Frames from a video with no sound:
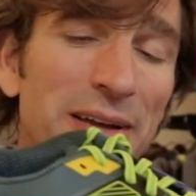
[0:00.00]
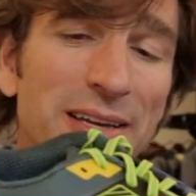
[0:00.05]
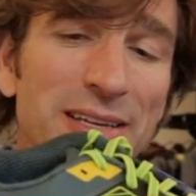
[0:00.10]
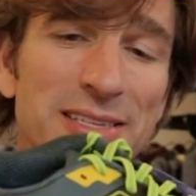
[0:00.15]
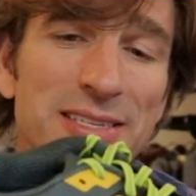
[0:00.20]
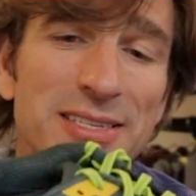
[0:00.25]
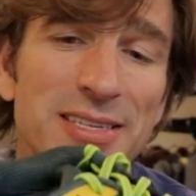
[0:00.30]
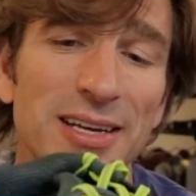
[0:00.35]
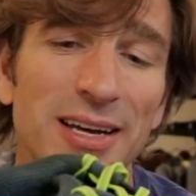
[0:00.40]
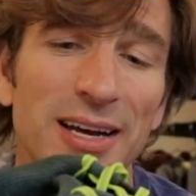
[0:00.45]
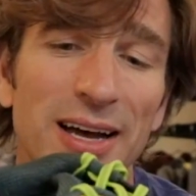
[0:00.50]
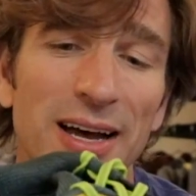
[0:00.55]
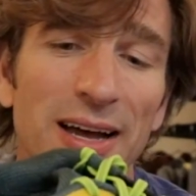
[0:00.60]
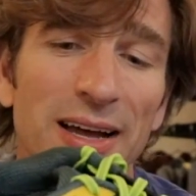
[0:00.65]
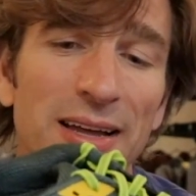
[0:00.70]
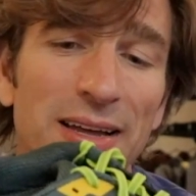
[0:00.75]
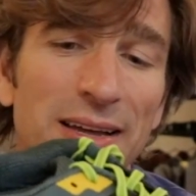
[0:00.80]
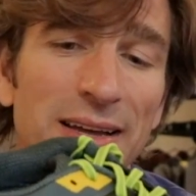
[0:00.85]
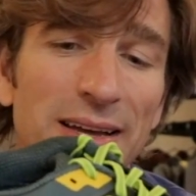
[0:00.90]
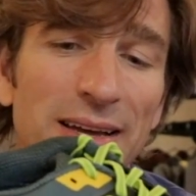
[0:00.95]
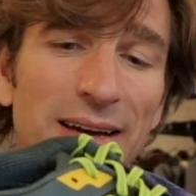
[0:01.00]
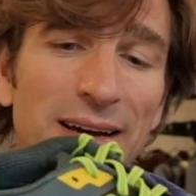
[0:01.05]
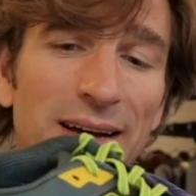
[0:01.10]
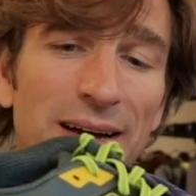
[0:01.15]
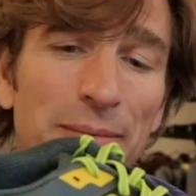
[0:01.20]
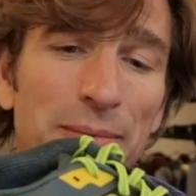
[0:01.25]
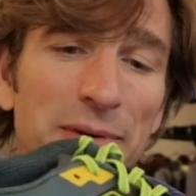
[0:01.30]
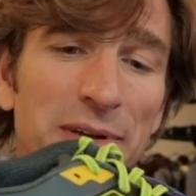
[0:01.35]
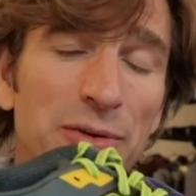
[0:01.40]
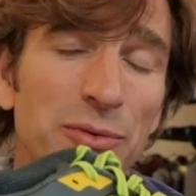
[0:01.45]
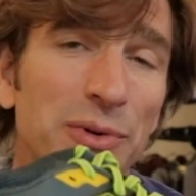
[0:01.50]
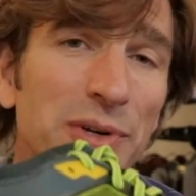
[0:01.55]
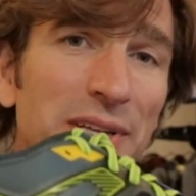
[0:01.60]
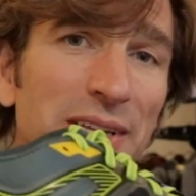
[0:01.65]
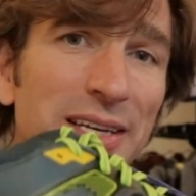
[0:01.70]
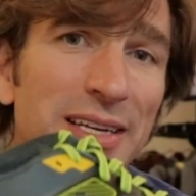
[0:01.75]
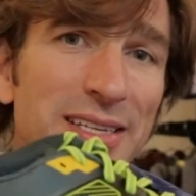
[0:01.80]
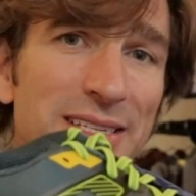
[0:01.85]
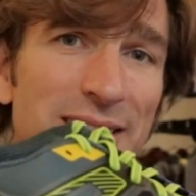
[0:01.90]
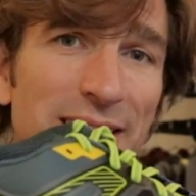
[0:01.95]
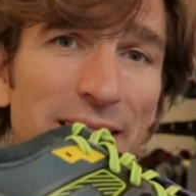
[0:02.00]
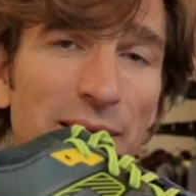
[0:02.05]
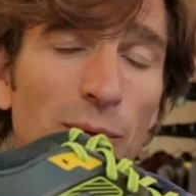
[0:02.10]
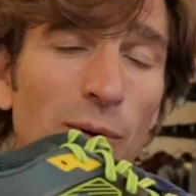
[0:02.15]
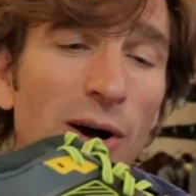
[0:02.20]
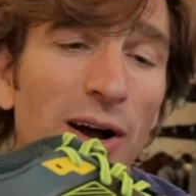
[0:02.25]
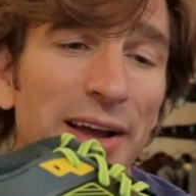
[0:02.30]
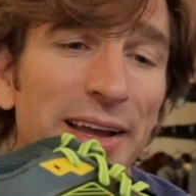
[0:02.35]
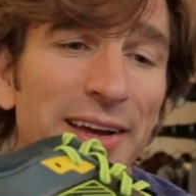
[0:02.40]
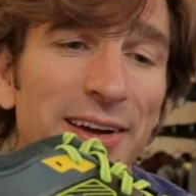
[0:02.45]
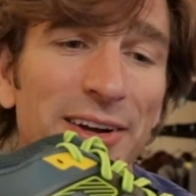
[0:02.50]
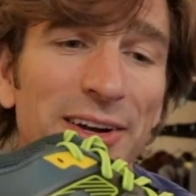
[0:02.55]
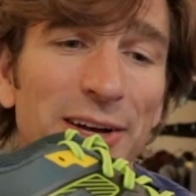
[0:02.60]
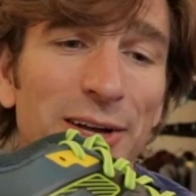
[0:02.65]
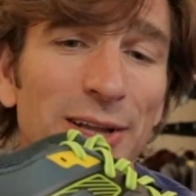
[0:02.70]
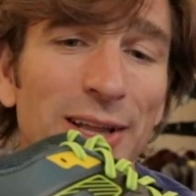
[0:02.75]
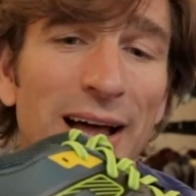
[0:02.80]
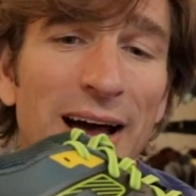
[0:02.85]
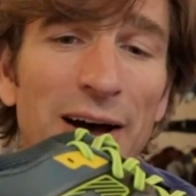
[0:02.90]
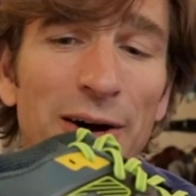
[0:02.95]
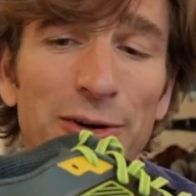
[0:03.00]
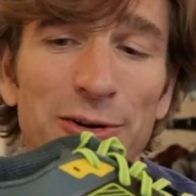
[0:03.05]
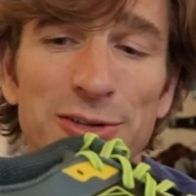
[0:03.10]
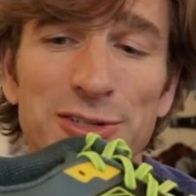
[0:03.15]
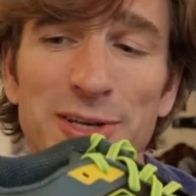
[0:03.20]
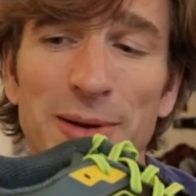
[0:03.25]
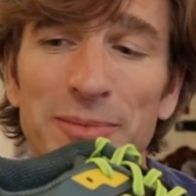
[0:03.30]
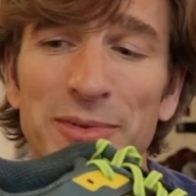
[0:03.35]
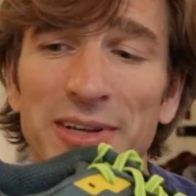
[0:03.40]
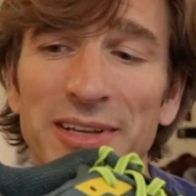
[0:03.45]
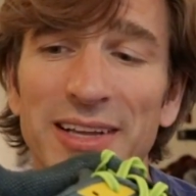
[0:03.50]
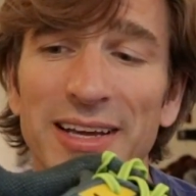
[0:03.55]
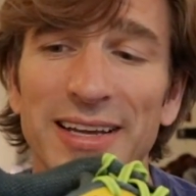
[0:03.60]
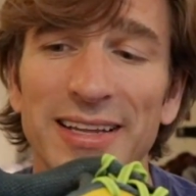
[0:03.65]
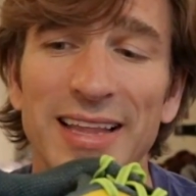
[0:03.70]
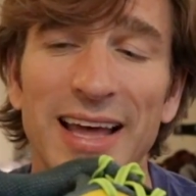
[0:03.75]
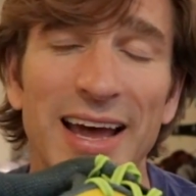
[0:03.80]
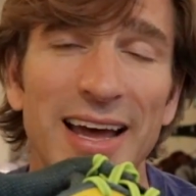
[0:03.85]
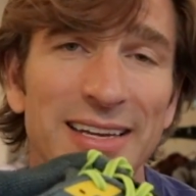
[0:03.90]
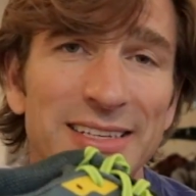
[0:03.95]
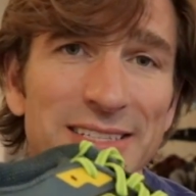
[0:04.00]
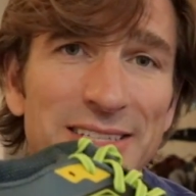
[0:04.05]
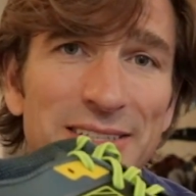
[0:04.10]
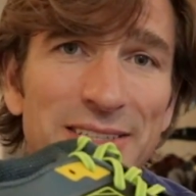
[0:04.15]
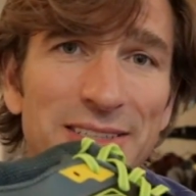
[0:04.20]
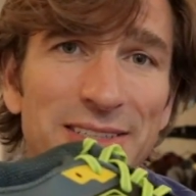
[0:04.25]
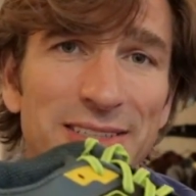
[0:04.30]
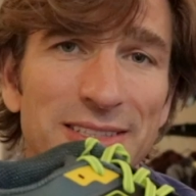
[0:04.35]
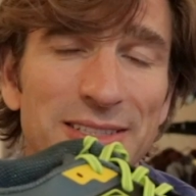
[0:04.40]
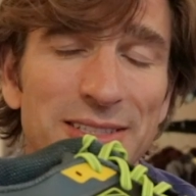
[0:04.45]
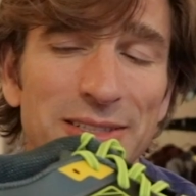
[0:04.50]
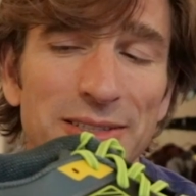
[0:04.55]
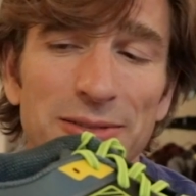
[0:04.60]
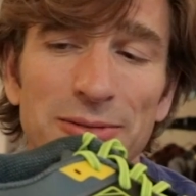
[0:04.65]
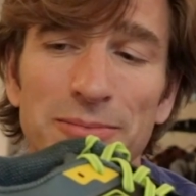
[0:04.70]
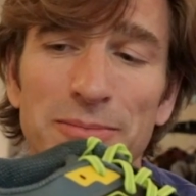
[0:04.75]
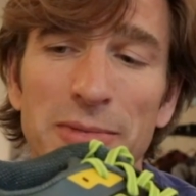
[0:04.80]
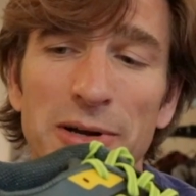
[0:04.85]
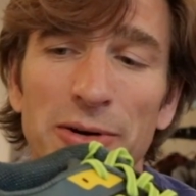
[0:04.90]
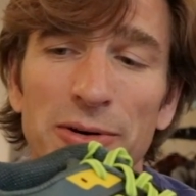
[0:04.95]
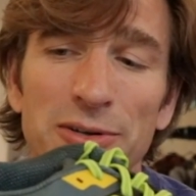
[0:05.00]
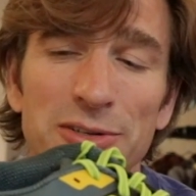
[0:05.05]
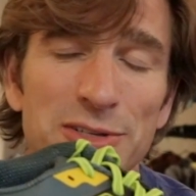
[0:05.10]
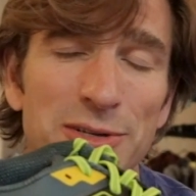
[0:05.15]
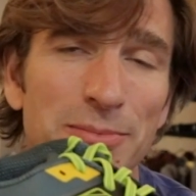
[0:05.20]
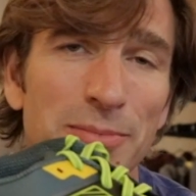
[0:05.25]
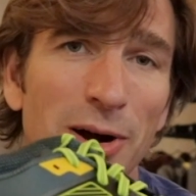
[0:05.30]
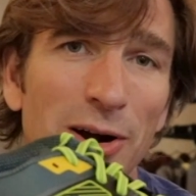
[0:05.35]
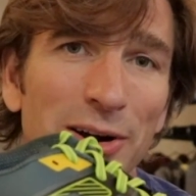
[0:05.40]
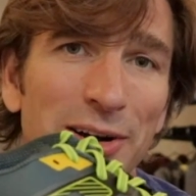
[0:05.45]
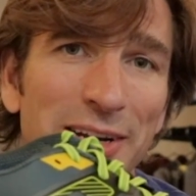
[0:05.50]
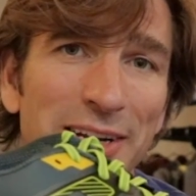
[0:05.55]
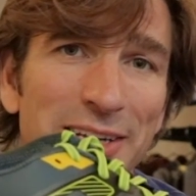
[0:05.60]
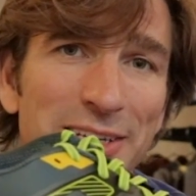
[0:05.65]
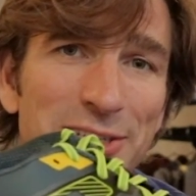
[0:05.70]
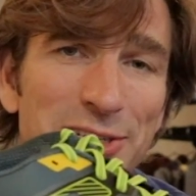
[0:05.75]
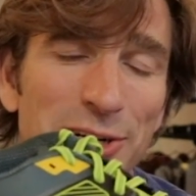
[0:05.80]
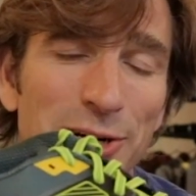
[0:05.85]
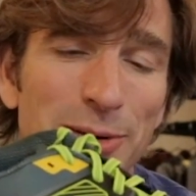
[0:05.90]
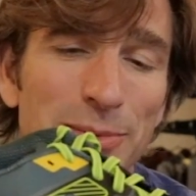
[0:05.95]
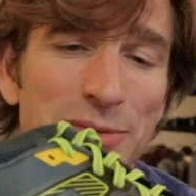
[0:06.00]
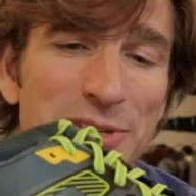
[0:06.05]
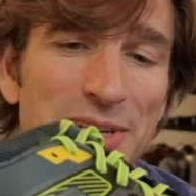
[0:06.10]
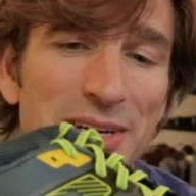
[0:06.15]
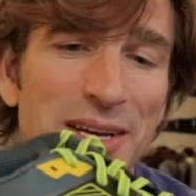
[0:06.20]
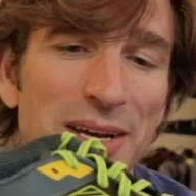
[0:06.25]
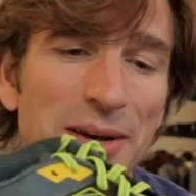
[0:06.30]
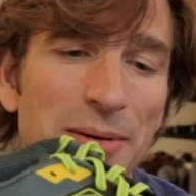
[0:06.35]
It really is like walking on a cloud or something like that, to mirror some marketing terms.